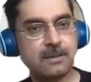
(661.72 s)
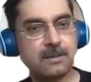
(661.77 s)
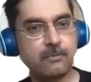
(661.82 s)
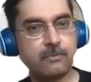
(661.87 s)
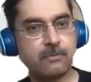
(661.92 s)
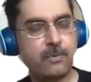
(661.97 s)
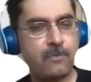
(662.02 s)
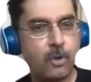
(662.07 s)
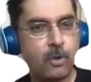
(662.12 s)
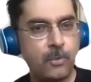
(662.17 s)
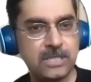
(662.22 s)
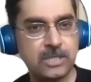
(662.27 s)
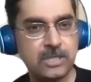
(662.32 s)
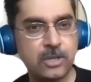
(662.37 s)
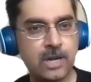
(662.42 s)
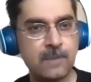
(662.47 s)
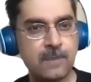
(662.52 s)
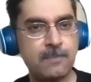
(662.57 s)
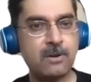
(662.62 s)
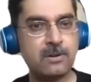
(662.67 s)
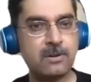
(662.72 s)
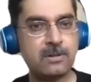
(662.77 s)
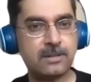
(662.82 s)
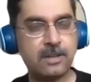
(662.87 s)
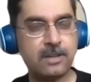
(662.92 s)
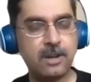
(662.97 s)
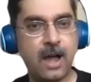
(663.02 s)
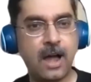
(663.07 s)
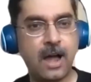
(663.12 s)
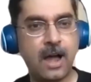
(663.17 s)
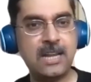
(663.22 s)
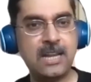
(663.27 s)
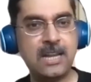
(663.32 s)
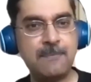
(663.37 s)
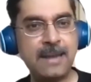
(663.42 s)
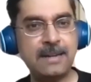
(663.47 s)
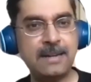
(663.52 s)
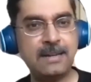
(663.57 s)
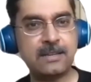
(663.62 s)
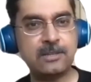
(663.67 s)
we've always thought about,
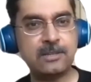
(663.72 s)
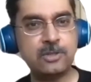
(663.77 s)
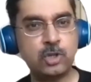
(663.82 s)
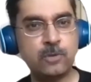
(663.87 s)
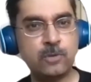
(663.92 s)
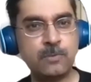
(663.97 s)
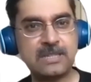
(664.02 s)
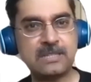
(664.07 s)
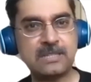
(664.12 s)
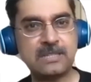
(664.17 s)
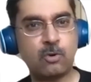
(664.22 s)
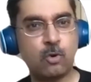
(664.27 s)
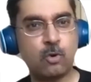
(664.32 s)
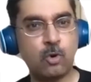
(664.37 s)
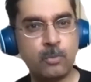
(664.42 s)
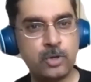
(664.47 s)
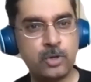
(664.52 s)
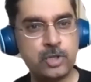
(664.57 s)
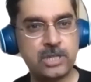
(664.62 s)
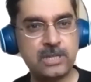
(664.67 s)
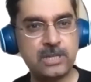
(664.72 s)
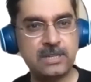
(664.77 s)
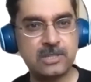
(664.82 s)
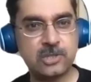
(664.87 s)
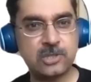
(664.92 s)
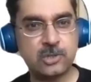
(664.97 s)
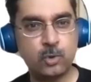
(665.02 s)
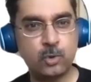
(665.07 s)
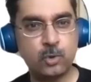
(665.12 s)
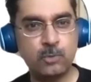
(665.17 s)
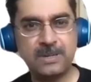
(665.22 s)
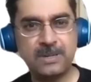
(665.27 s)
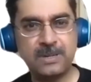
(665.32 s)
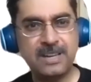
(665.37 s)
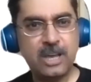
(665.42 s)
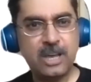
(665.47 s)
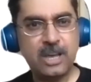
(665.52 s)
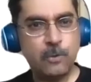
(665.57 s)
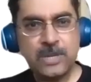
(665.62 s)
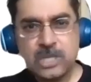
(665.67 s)
underbanked consumers as a homogeneous group,
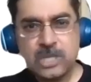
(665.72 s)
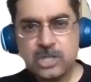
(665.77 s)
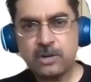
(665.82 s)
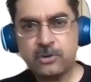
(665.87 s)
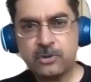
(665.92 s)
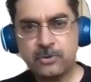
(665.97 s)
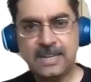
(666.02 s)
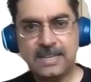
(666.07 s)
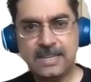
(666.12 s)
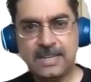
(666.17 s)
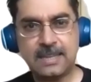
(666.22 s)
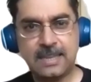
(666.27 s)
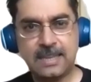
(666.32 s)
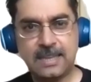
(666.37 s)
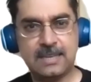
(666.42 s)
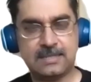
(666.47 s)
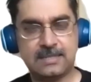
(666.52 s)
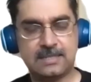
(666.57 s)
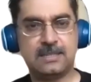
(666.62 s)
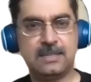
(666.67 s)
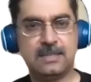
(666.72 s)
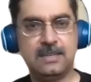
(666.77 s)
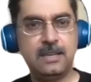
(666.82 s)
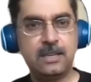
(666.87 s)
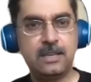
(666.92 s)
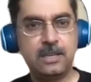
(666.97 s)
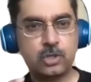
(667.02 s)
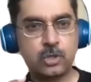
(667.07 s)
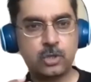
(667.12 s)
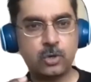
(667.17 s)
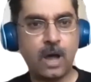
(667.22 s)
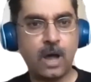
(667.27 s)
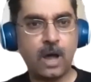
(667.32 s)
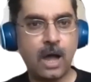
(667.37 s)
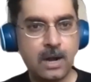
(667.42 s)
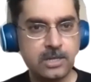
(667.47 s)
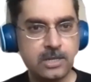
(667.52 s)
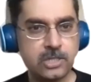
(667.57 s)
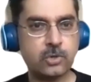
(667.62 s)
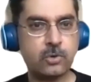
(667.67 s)
which is not really the case. So
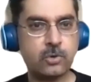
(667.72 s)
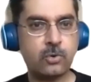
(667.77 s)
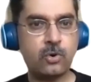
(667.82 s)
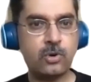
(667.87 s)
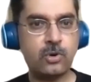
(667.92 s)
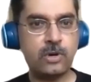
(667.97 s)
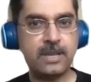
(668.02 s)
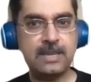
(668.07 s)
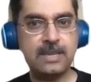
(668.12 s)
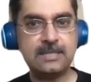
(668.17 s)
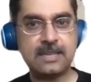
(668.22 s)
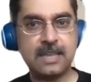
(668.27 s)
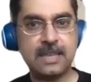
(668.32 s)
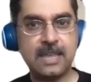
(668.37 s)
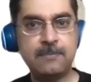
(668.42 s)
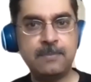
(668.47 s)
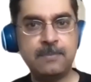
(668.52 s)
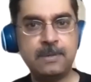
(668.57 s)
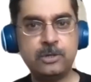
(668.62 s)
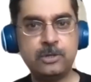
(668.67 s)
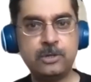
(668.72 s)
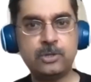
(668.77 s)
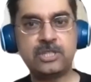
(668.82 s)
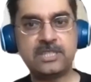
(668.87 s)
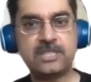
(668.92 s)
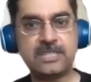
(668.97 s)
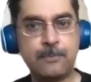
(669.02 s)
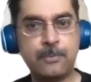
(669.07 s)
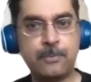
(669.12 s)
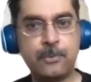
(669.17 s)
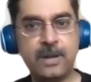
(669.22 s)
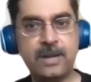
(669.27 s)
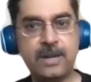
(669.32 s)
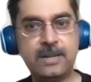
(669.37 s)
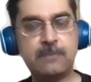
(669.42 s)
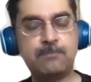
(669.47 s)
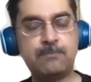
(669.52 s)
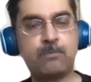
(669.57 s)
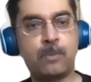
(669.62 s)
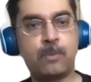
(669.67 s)
our score is able to separate
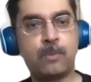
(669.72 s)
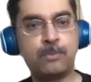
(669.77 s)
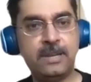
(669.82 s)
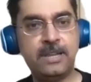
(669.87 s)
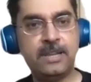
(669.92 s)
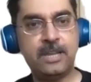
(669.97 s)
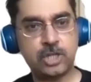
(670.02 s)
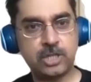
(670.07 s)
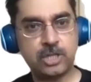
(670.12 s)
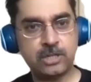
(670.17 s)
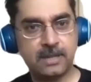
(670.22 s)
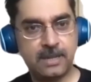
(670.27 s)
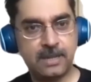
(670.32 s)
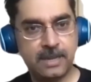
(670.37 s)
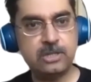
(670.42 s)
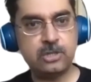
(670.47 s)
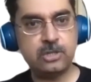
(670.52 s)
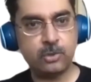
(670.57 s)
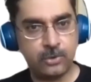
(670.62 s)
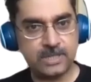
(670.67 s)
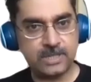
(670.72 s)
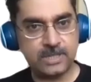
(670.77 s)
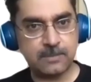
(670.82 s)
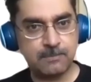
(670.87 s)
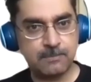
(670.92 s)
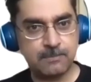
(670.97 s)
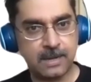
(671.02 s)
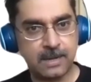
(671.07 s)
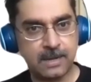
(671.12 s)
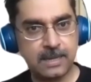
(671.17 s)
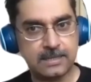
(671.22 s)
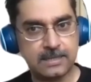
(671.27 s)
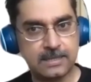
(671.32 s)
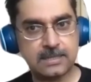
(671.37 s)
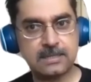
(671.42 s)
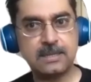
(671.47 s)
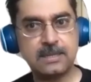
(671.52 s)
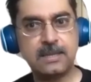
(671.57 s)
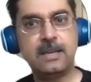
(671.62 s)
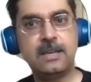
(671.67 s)
the population into risk
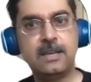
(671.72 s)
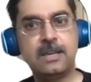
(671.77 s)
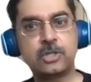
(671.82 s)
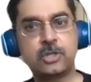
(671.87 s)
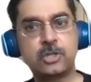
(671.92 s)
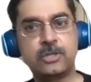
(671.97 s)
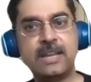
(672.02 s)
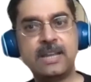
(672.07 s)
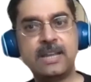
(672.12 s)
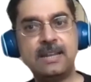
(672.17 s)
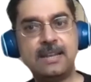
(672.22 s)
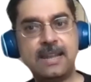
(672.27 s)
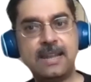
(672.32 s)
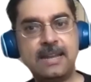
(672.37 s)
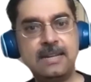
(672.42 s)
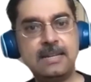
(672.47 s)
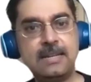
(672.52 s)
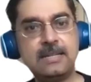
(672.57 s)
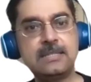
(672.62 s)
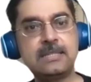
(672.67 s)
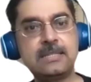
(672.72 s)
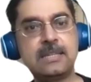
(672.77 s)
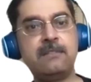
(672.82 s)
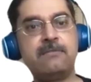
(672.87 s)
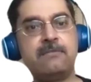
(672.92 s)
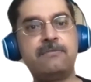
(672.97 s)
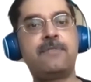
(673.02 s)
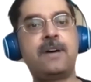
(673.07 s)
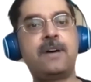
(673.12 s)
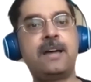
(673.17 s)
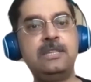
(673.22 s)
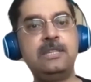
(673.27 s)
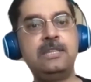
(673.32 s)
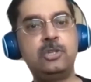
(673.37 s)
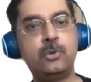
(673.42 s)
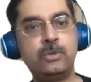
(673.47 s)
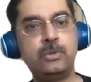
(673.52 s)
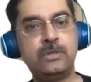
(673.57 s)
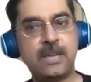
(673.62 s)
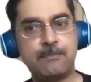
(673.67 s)
buckets so that lenders can
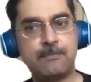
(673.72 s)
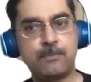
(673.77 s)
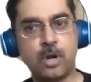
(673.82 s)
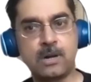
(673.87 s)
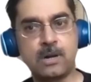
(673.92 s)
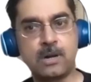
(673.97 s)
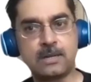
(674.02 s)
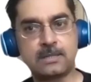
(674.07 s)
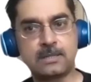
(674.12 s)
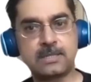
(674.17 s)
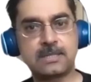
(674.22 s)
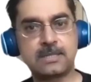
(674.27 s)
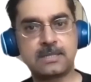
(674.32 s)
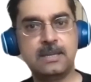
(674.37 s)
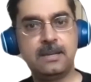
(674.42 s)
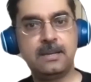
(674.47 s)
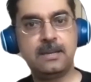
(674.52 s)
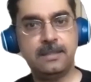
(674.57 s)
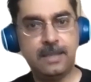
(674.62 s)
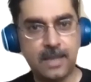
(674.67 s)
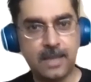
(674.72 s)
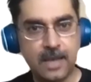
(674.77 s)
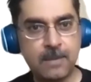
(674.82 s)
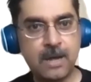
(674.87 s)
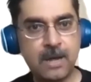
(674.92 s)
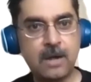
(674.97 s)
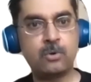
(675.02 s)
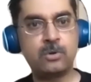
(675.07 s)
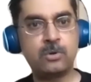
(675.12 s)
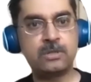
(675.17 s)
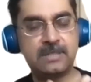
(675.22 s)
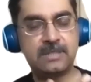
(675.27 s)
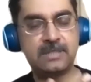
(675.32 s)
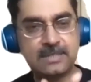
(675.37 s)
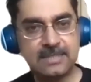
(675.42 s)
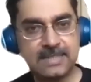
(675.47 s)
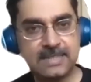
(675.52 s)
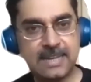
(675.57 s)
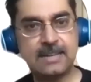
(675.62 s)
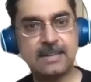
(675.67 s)
fine-tune their products, the amount, the
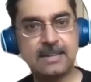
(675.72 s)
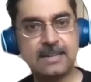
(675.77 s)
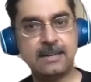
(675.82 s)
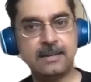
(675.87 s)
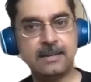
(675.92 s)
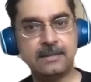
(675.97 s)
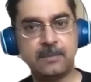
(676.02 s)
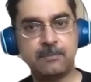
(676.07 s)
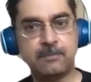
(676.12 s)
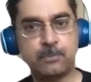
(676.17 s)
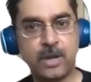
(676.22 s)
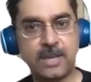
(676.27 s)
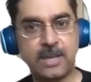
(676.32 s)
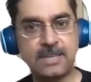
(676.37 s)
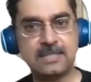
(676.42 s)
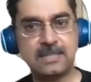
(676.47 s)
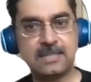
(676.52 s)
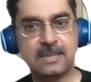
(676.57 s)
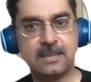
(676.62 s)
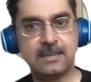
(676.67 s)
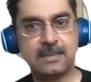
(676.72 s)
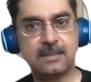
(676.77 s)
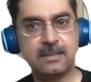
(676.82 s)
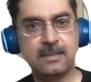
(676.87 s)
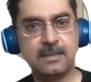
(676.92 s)
tenor, the pricing.